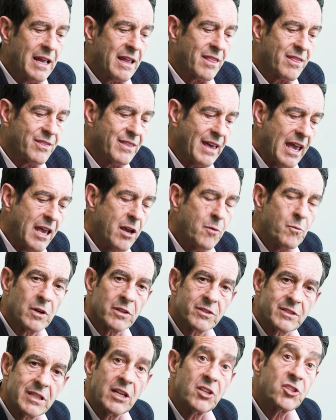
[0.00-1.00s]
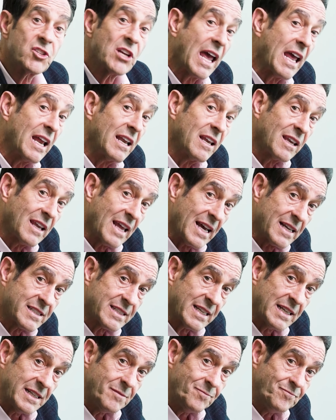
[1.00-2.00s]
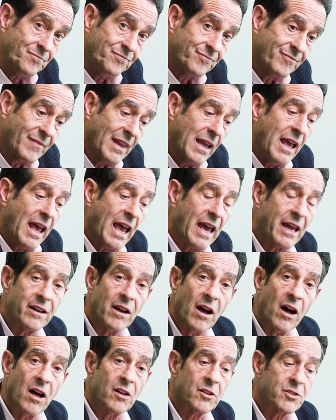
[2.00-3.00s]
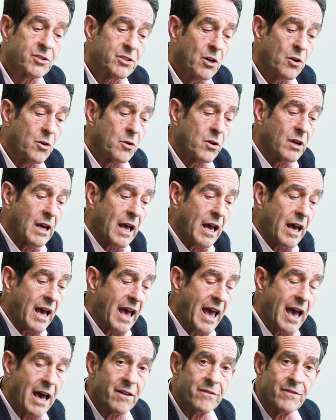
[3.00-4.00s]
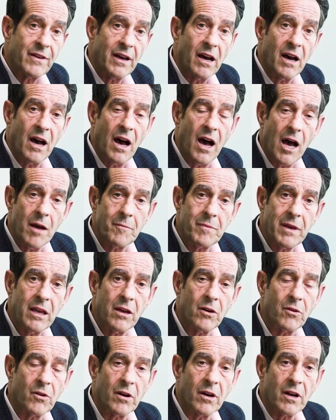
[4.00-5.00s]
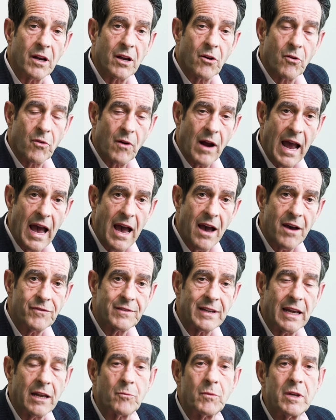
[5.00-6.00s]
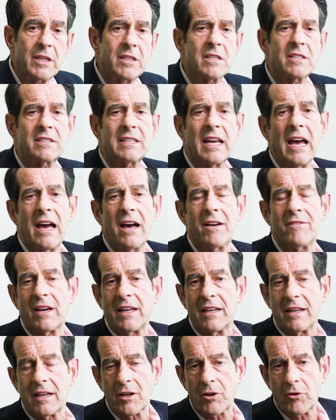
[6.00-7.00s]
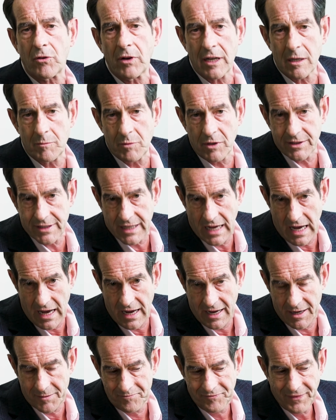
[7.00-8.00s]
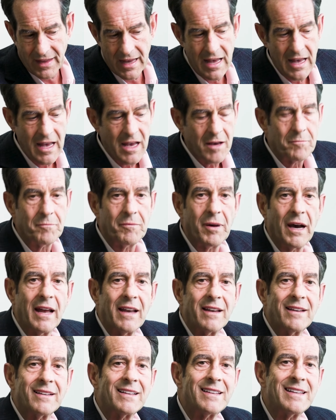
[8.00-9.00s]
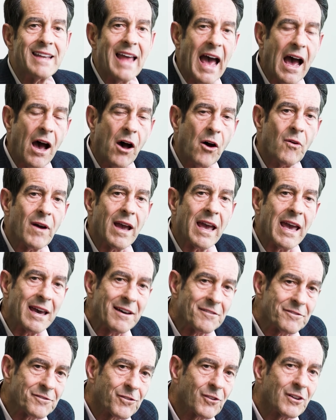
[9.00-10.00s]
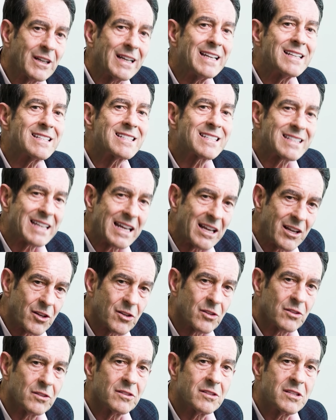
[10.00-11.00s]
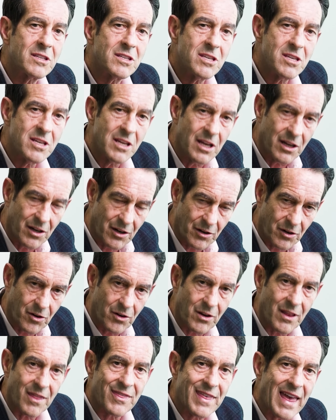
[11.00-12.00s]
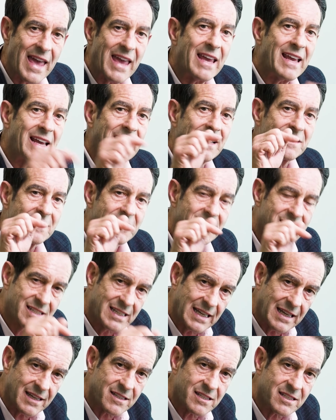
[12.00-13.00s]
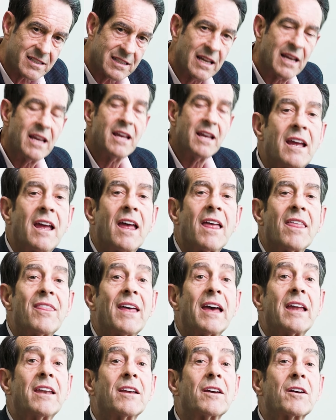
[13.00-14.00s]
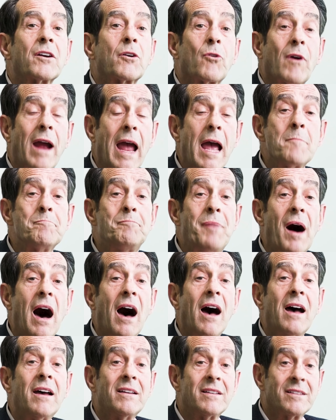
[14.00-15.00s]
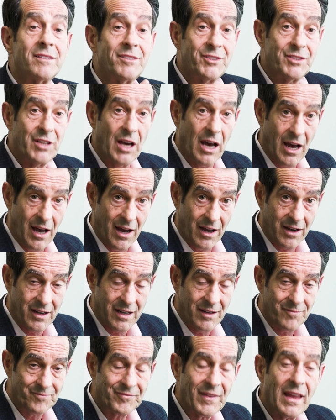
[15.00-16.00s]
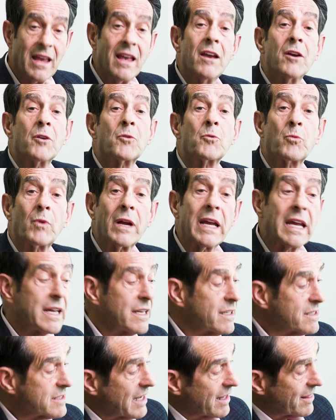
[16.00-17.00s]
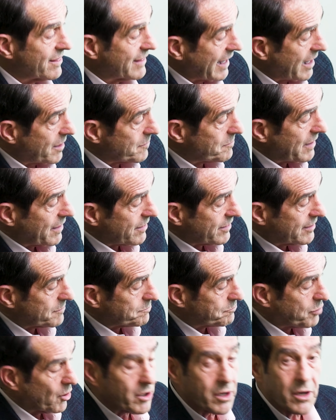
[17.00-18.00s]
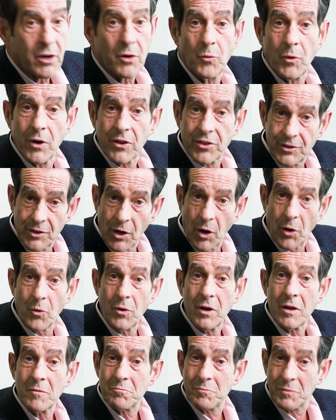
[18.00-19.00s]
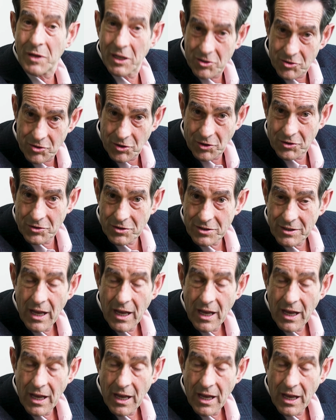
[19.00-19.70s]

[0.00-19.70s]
they will teach a lesson and also uh, have a hobby or a craft, and we just have an incredible time. But now every single year, they insist that Grandpa Doug reads them the book with no pictures.